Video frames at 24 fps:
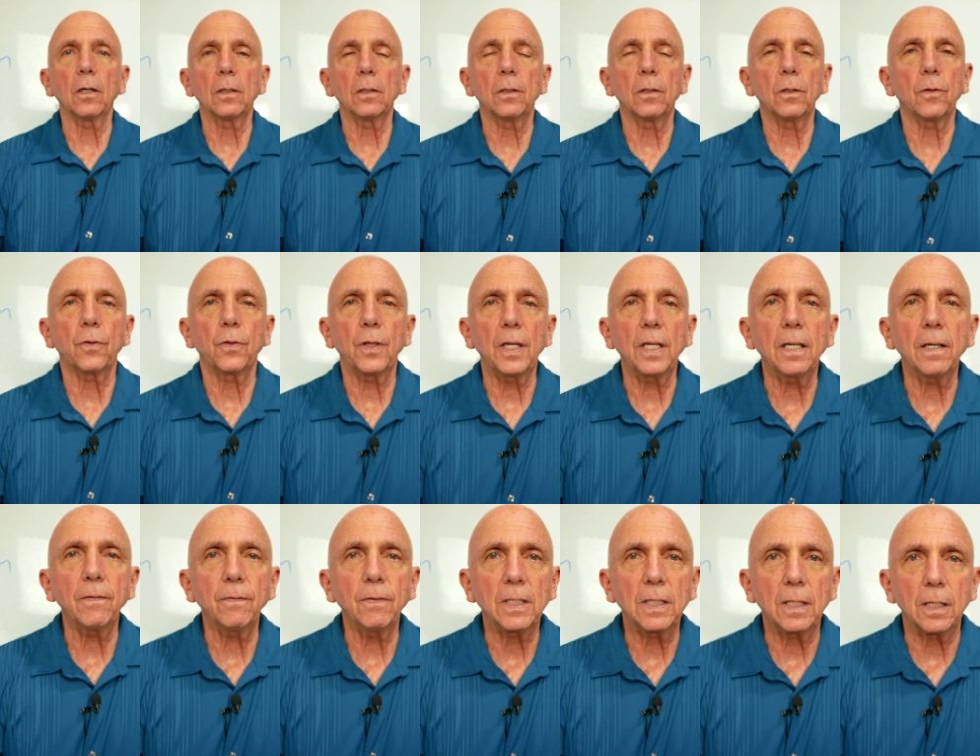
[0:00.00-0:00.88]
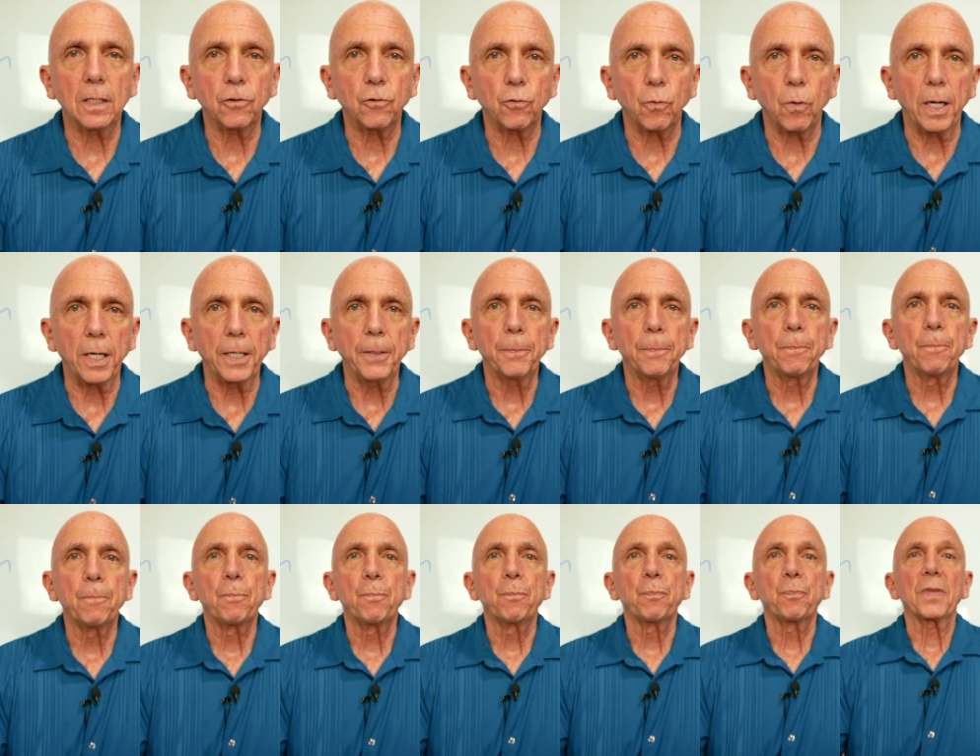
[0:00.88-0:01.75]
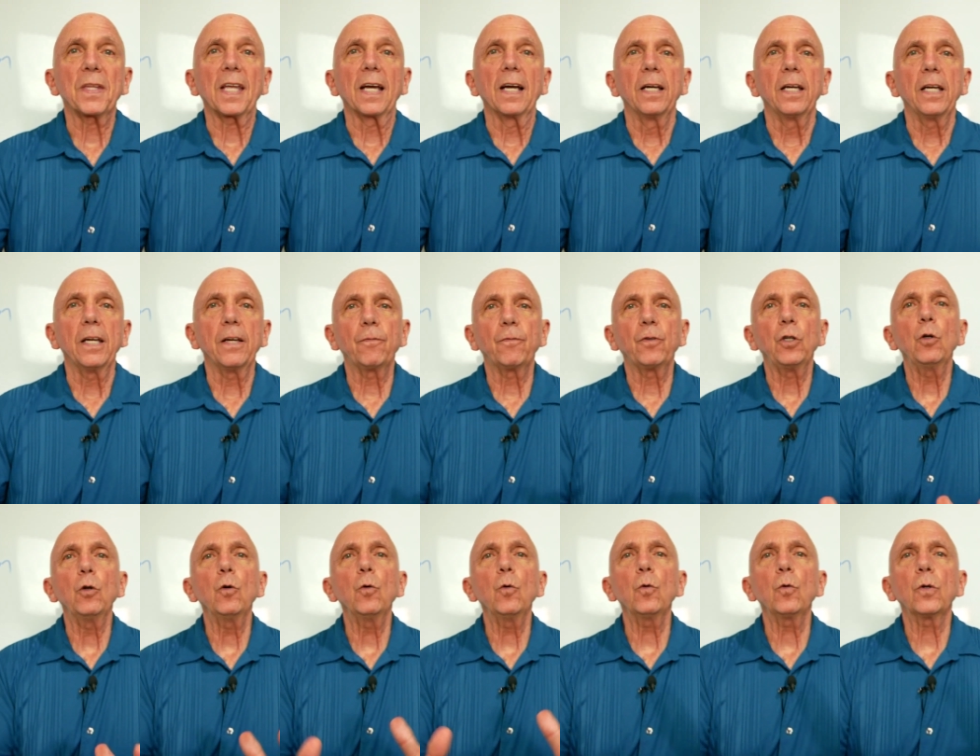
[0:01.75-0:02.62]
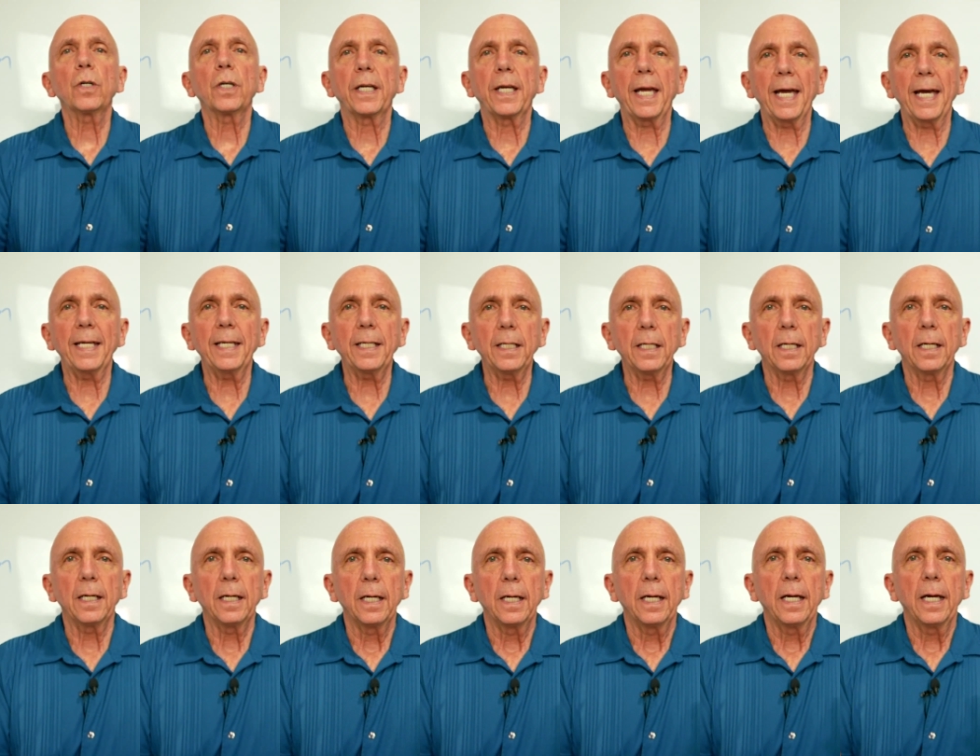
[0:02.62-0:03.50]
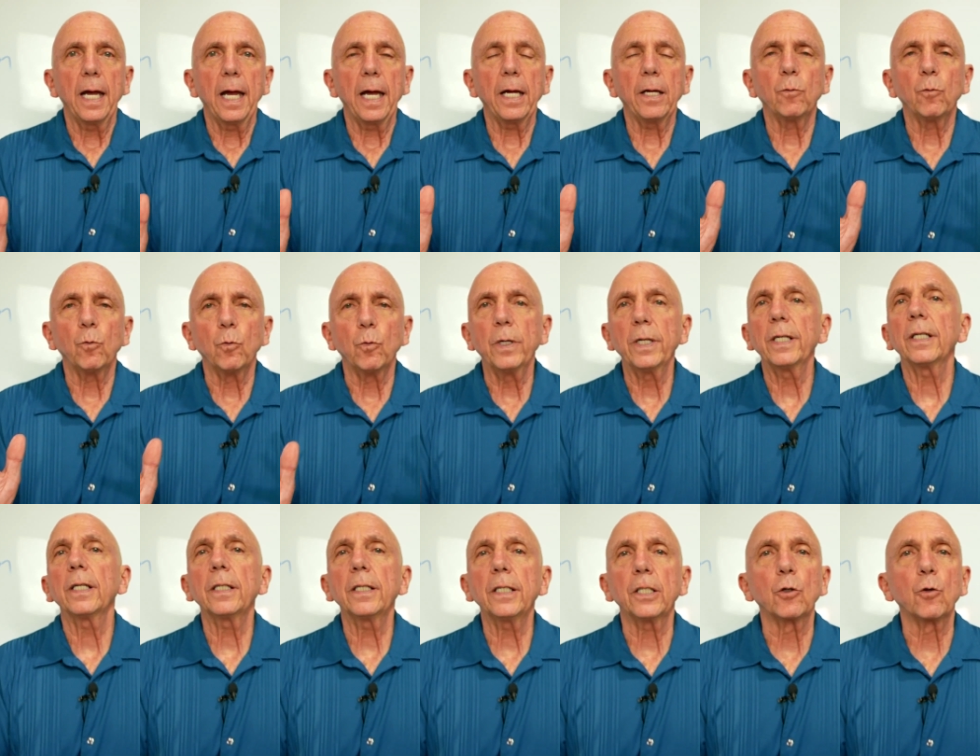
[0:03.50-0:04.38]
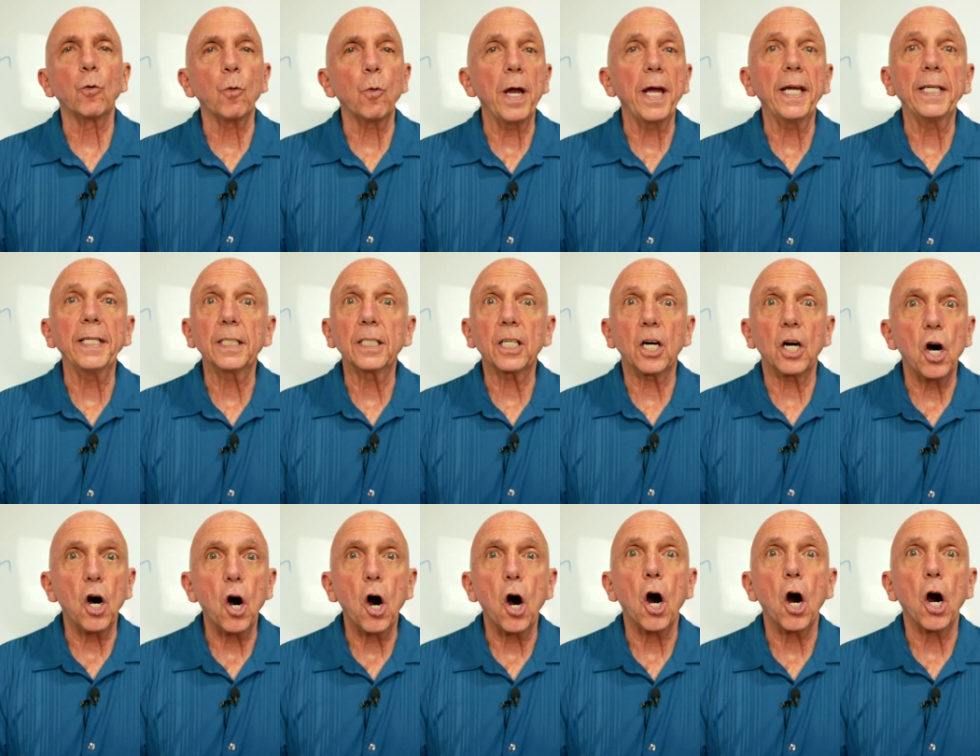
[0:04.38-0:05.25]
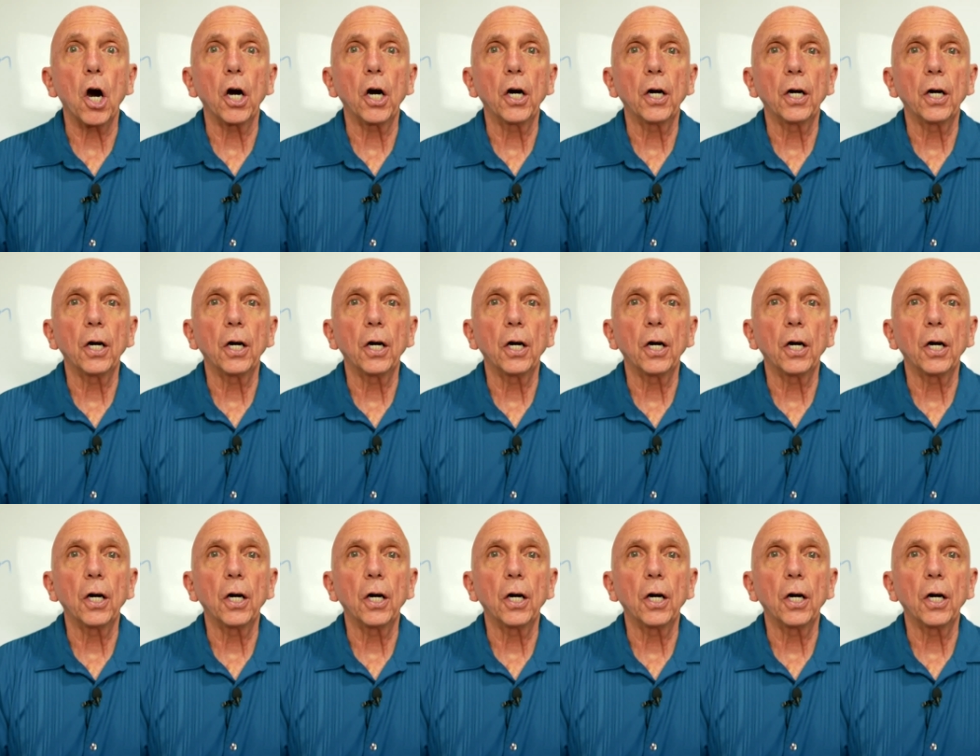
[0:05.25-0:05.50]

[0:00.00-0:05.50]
think of it this way if you get a really great car